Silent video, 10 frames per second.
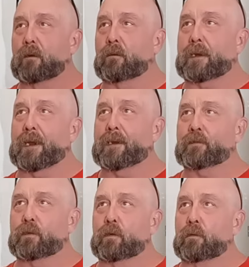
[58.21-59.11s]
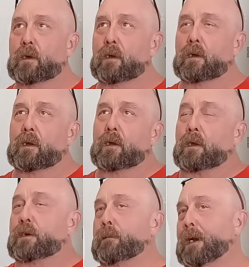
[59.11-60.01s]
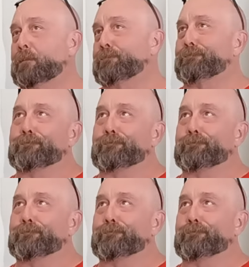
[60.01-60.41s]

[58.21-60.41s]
Okay, so you might,